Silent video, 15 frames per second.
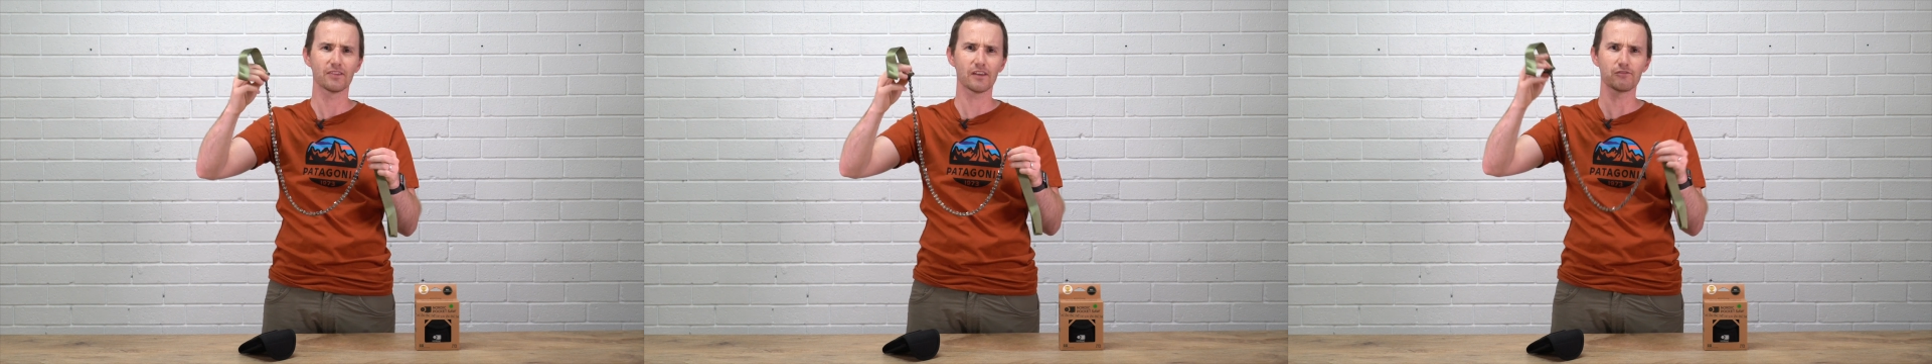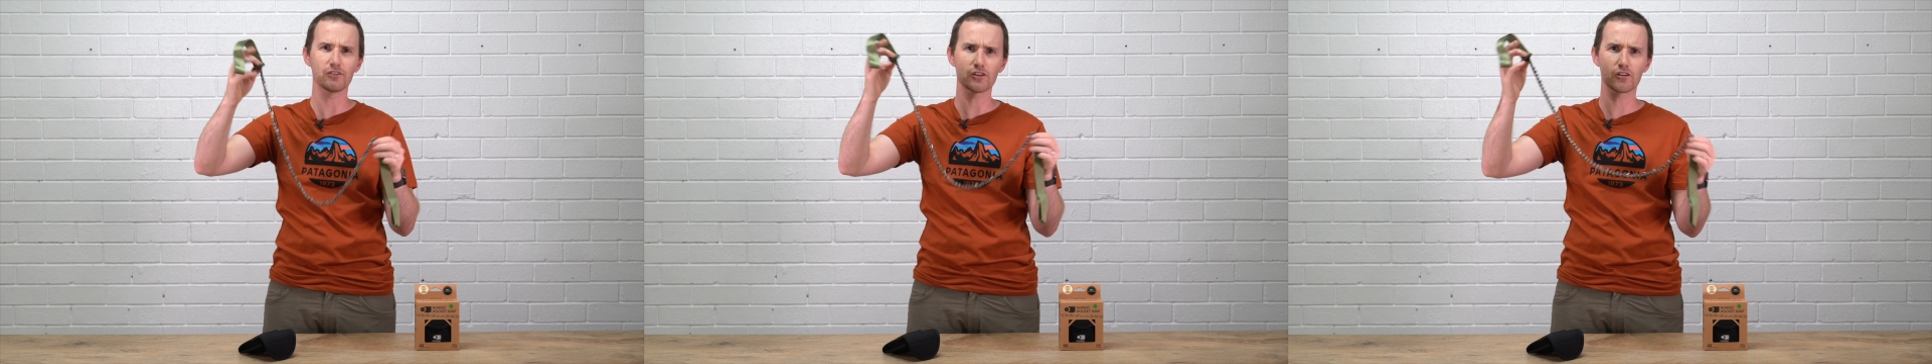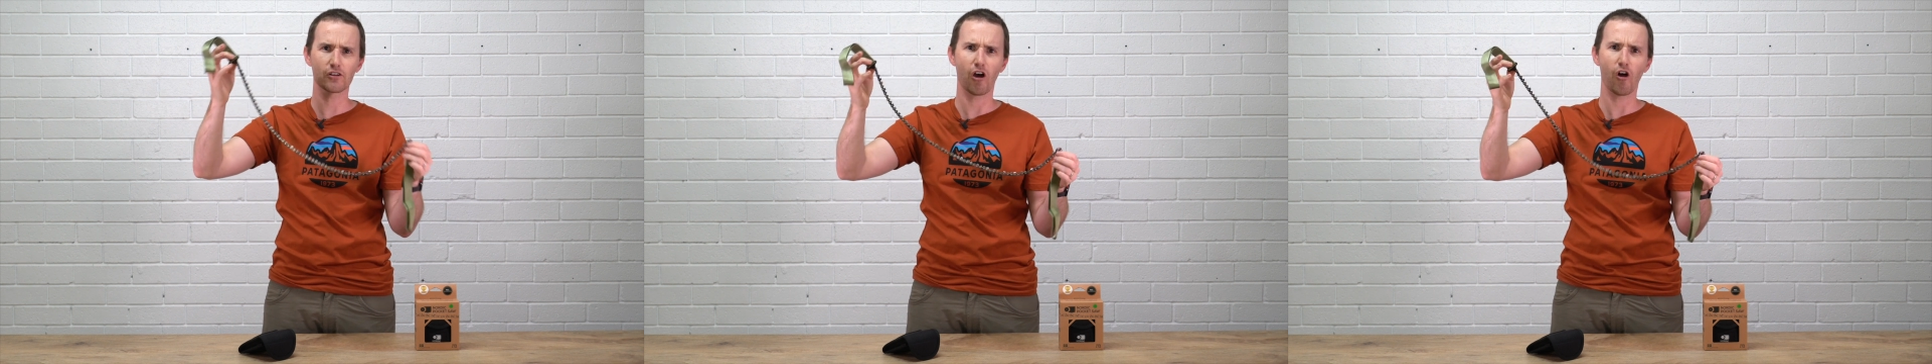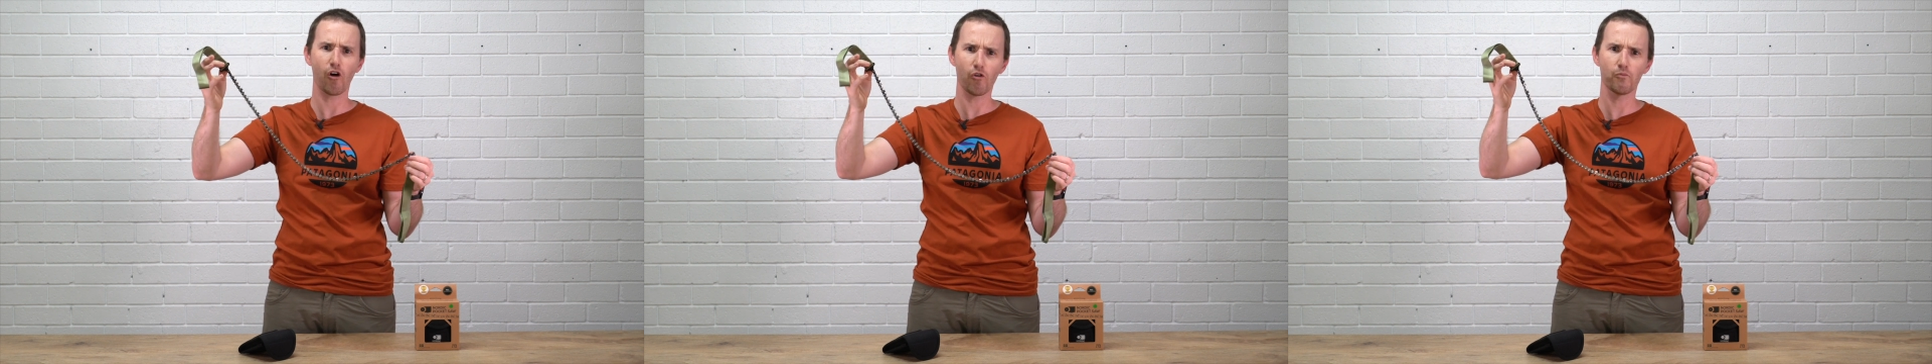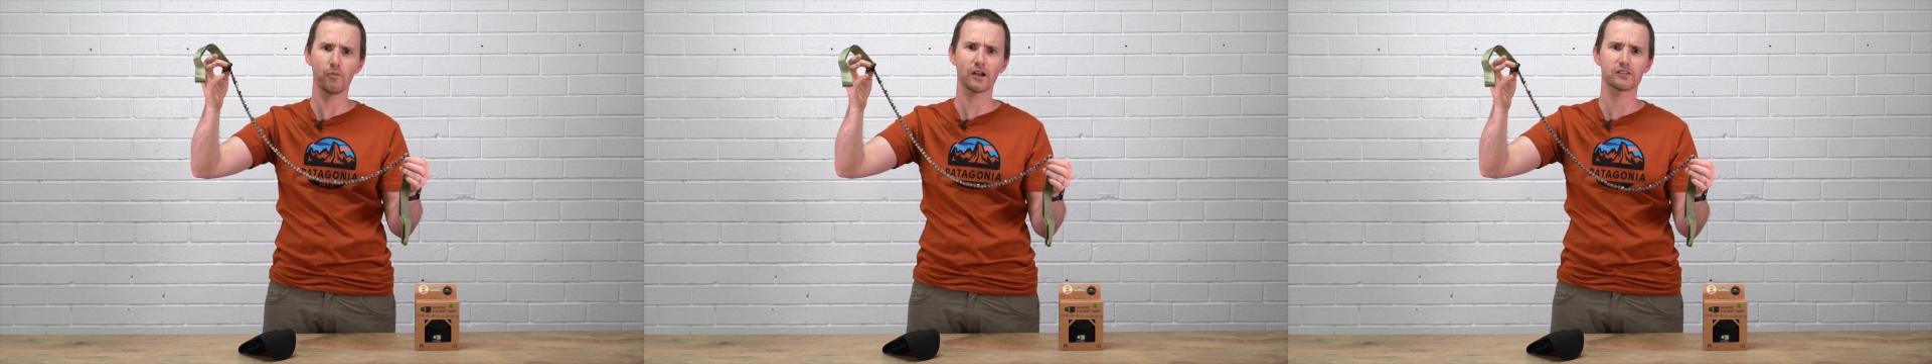Now, if you've got a
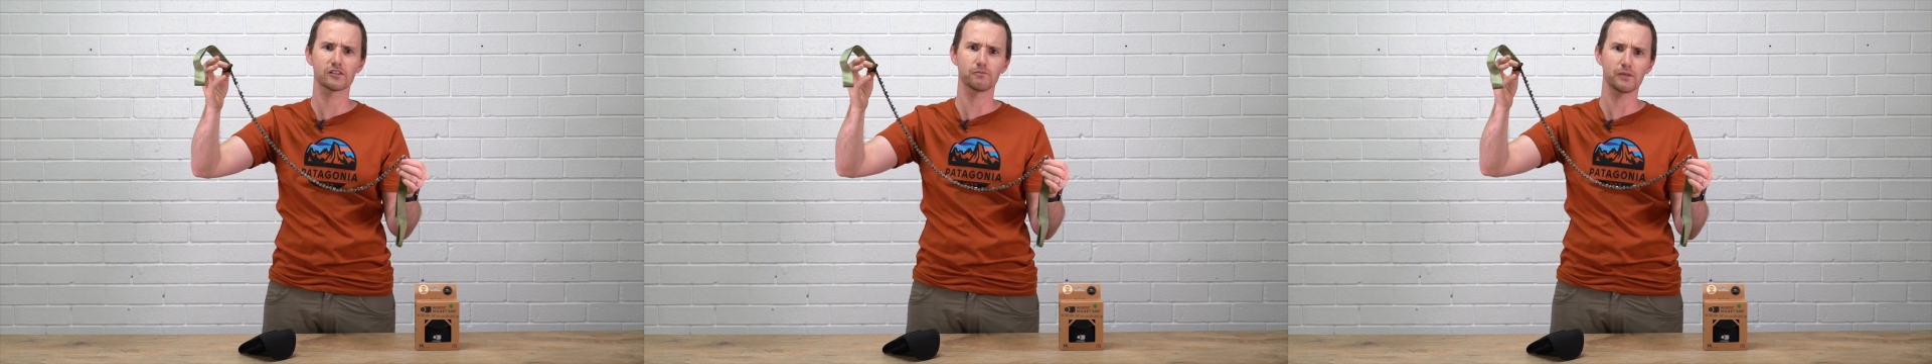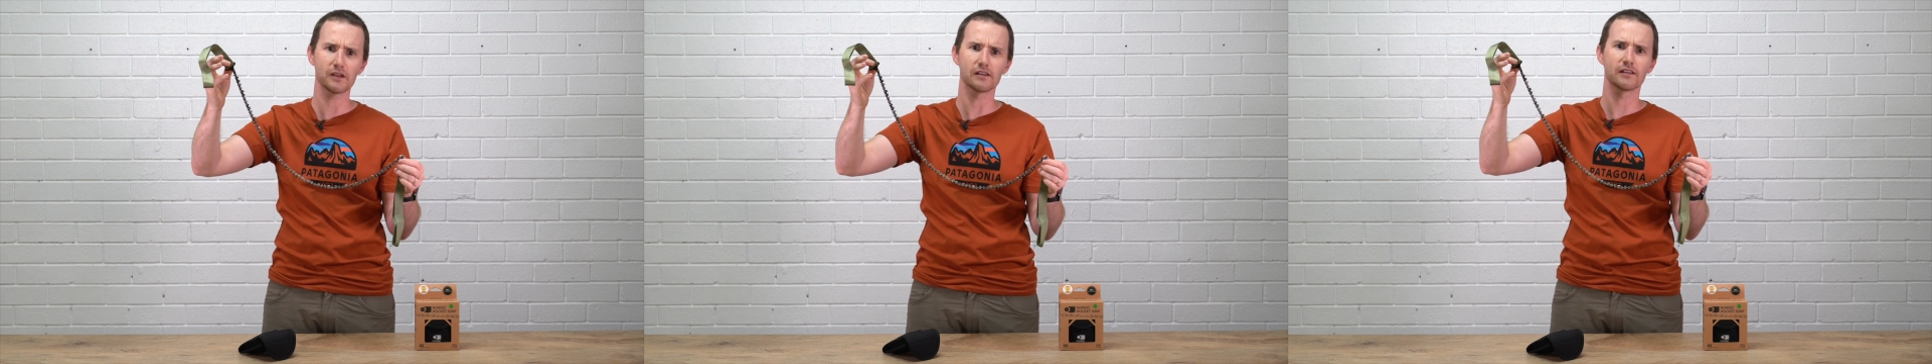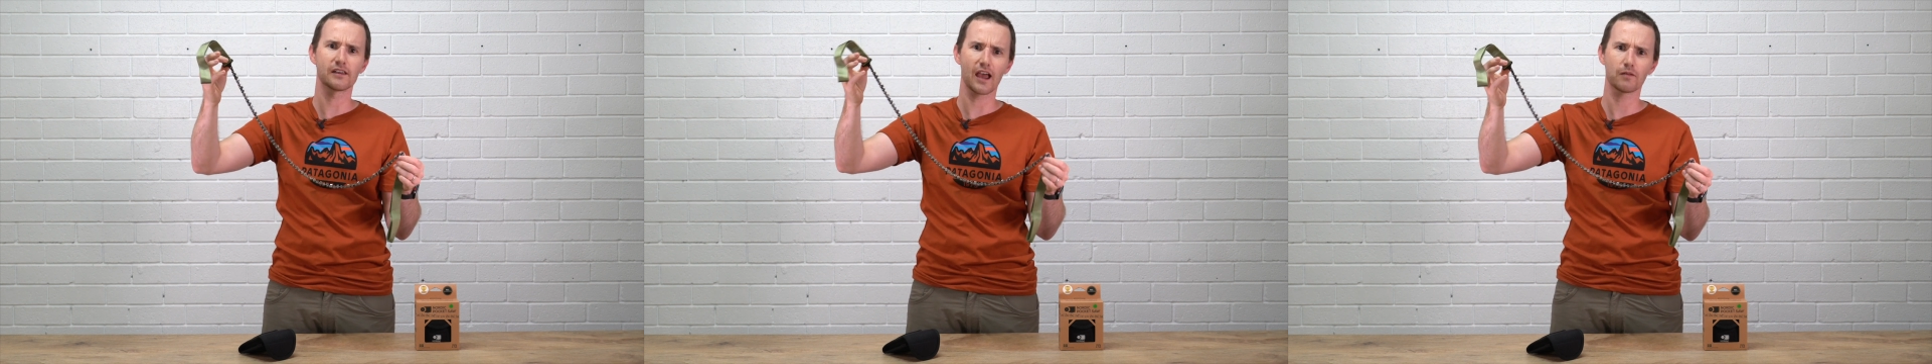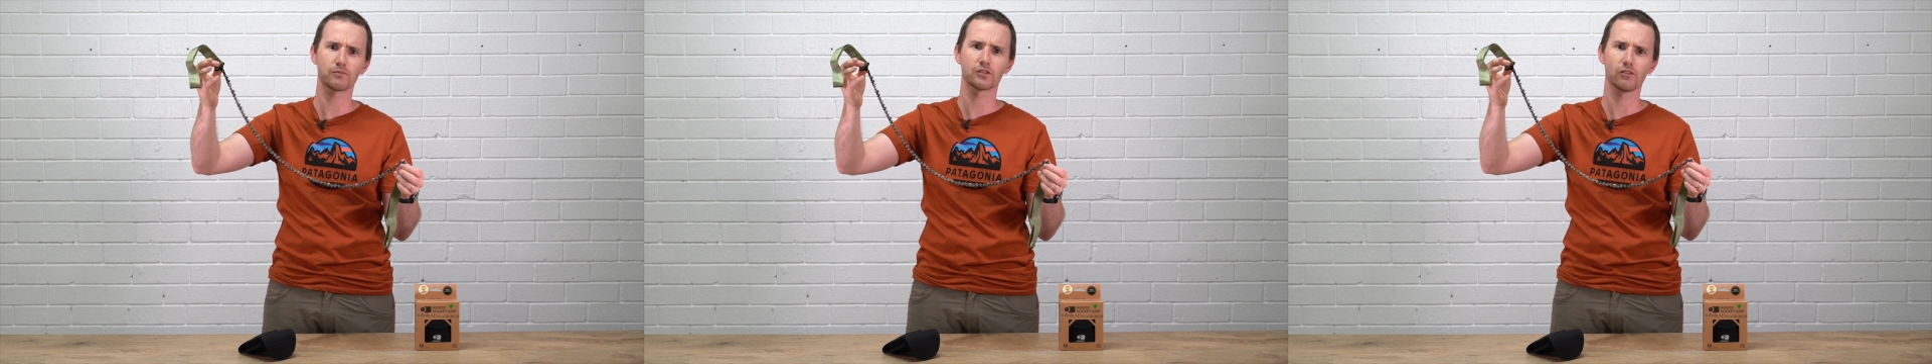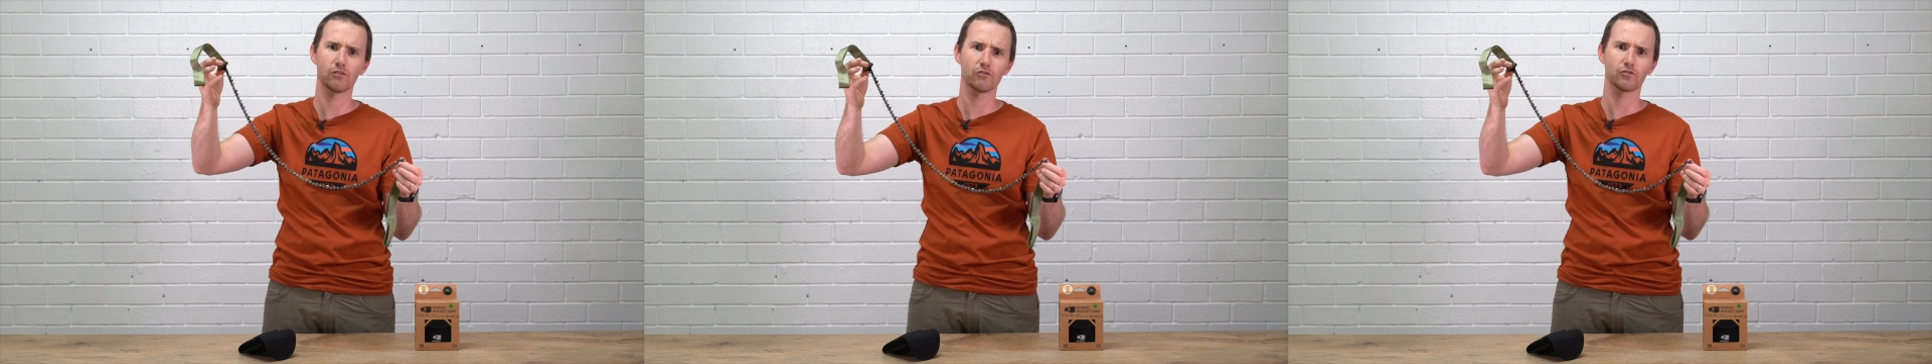whole bunch of big
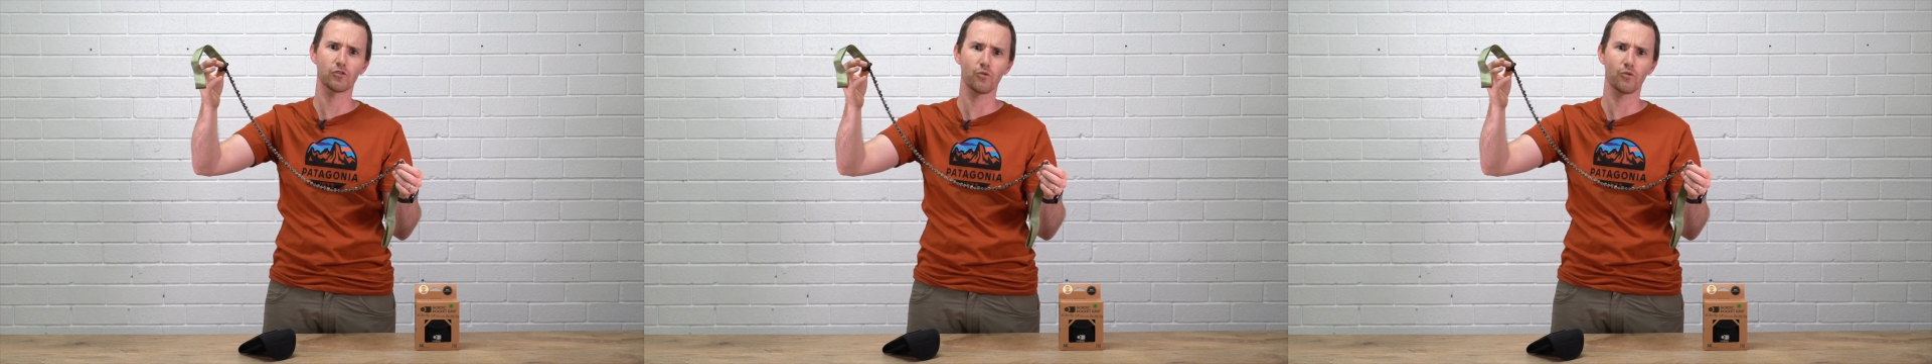gaps along